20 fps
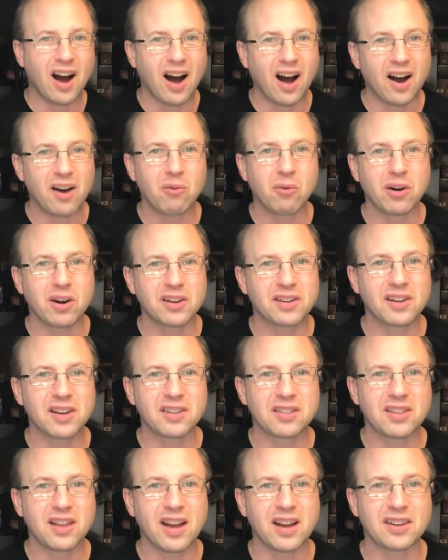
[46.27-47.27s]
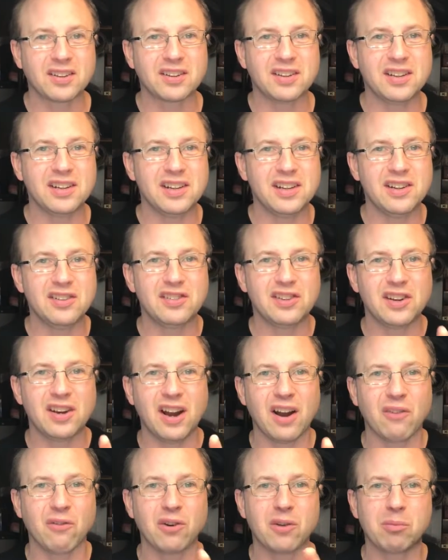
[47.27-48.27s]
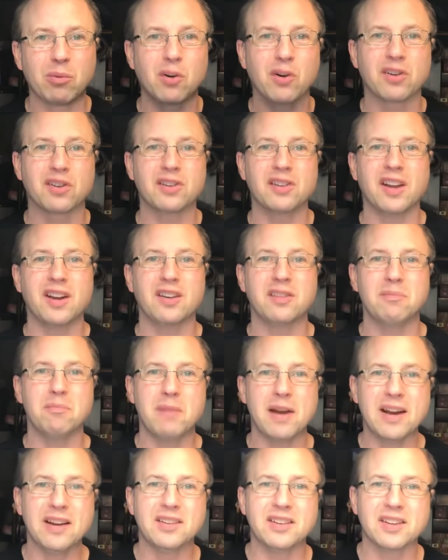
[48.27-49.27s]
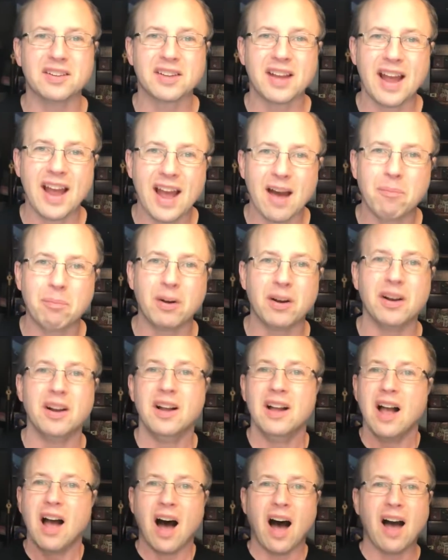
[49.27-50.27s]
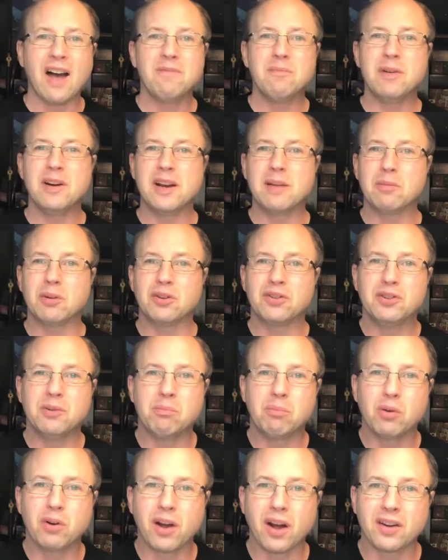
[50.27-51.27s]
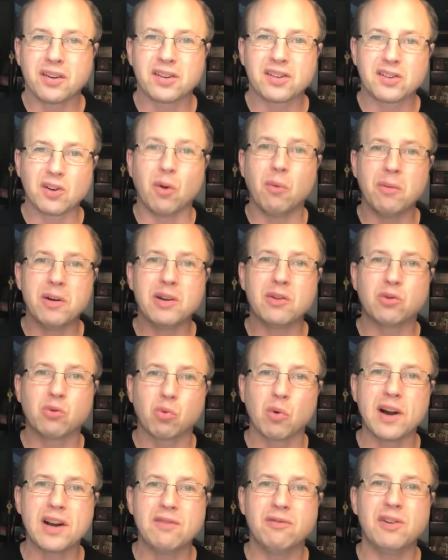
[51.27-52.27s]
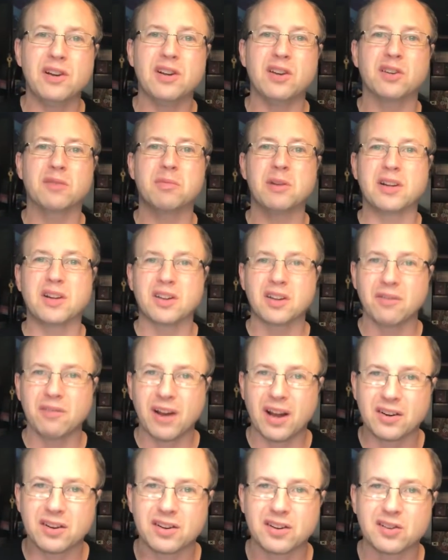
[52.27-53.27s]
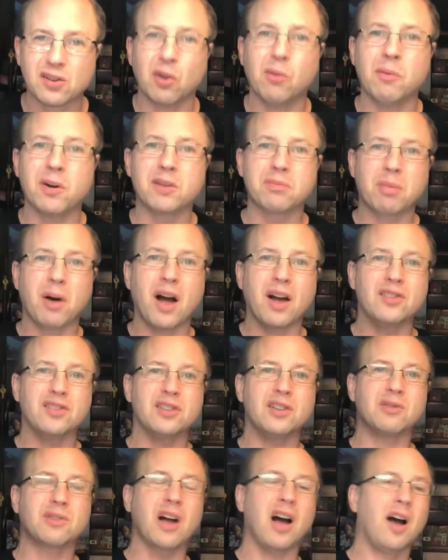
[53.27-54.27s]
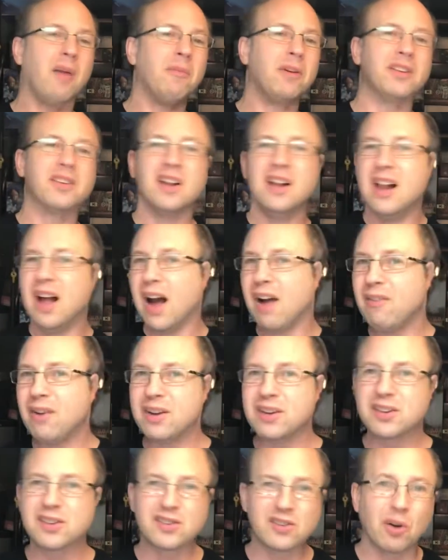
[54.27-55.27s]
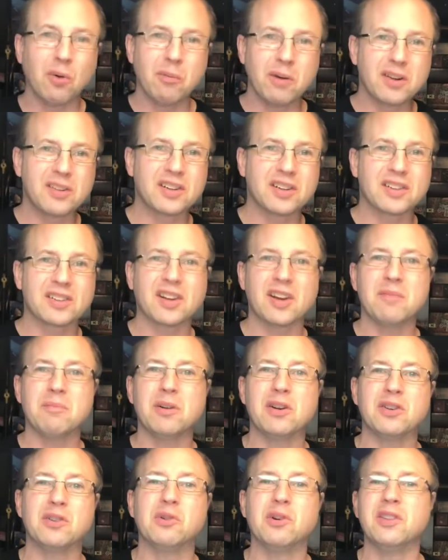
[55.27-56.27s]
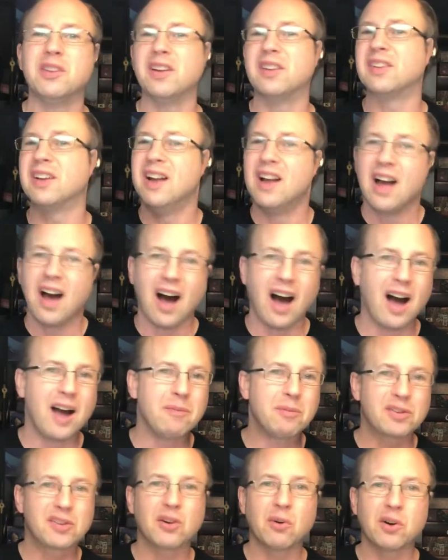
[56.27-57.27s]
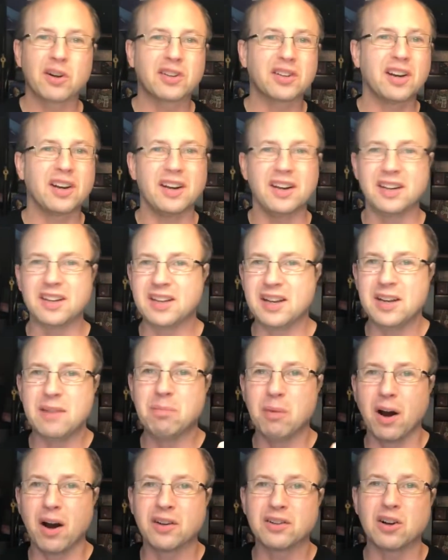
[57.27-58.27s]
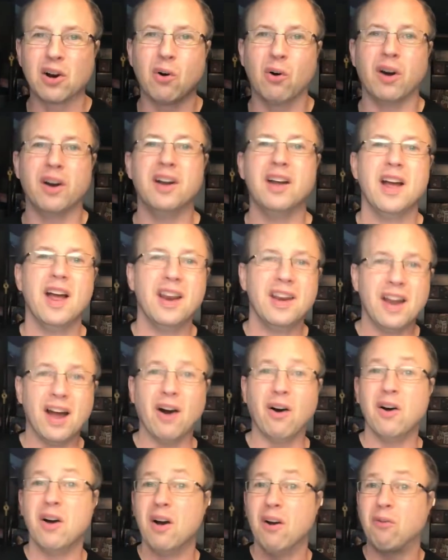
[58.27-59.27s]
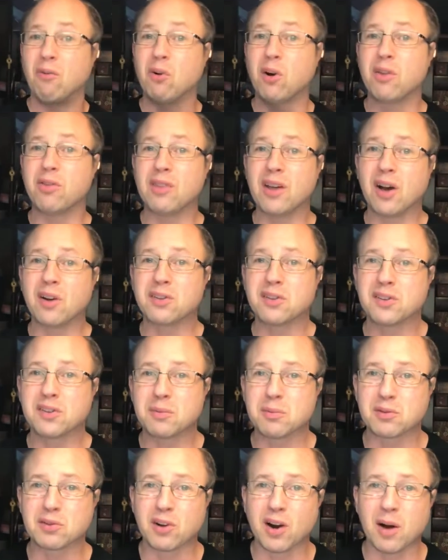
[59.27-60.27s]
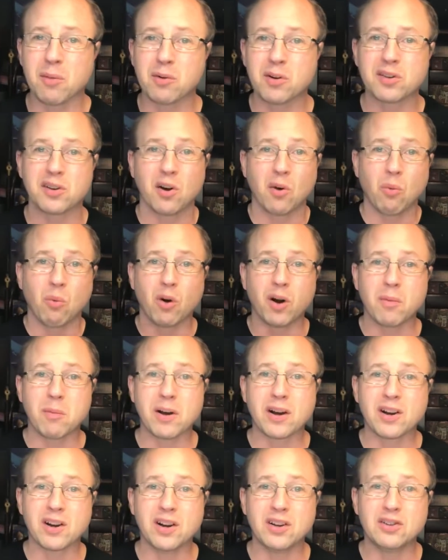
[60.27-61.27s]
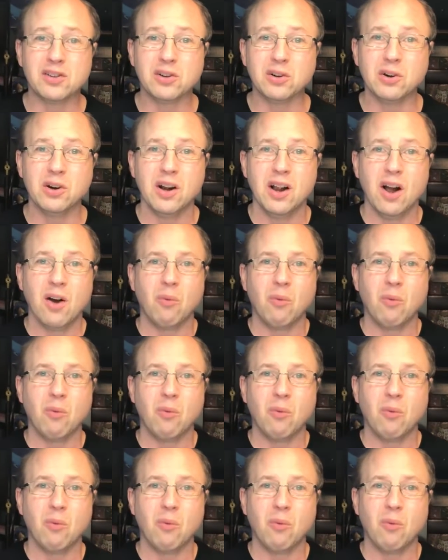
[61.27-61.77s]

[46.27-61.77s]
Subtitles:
I want to say thanks to each and every person that has made this happen. I've been able to put on so many great videos because I've had so much positive comments. I've had so much excitement doing this. I'm so excited to keep on going. Now, for 1,000 subscribers, what am I going to do?